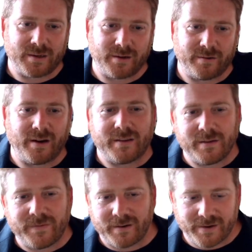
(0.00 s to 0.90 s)
I agree. I
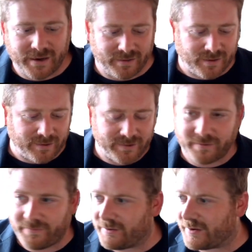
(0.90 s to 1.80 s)
think federated. I would
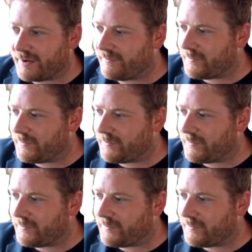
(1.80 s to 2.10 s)
go federated.